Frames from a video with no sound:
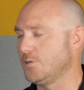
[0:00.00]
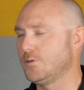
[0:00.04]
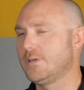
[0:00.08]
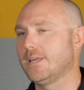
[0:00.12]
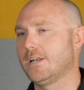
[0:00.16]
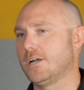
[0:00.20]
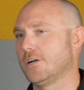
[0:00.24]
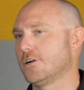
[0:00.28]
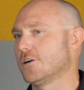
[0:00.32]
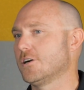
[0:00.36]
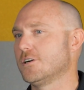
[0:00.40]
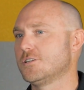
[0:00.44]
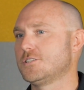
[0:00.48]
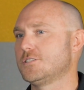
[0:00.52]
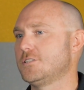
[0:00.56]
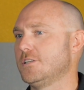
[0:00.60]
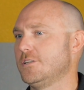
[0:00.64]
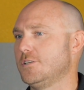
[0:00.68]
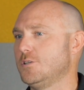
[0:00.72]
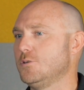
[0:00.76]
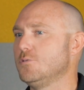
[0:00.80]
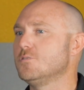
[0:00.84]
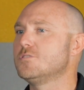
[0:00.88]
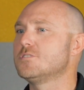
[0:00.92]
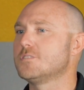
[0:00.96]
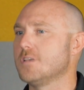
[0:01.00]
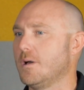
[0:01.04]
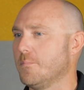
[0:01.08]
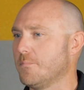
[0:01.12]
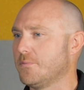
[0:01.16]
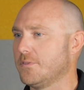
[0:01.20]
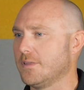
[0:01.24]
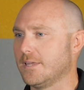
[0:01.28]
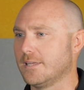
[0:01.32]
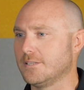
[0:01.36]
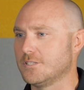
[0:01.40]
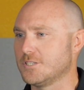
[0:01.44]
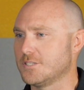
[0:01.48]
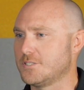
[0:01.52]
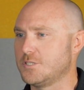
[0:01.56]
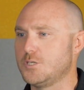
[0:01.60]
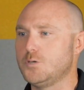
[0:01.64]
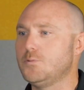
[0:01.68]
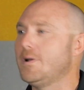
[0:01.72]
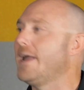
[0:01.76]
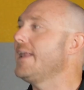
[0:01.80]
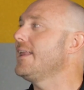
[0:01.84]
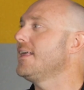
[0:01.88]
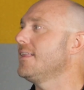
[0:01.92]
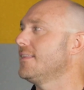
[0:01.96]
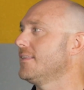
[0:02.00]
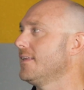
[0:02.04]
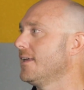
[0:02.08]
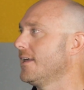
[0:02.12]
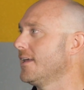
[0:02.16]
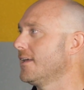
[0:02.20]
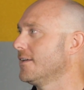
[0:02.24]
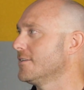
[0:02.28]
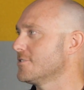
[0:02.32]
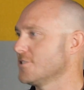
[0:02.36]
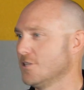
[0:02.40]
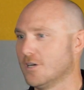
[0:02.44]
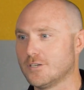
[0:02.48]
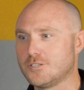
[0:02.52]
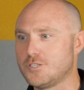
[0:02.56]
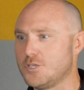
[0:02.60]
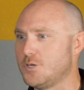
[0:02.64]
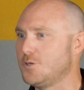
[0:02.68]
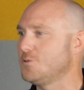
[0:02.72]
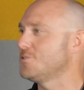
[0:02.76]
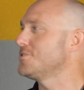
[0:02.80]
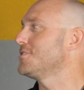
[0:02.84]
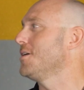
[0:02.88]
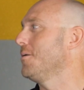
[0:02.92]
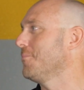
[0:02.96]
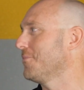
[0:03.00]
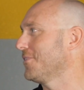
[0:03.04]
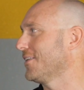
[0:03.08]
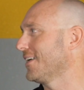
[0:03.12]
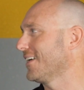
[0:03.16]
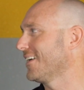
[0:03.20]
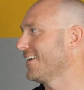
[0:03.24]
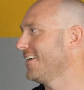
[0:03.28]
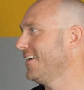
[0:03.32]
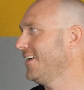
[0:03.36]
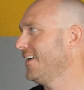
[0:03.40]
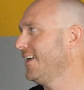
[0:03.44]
you get an urge to do something, just do anything, as long as you do something.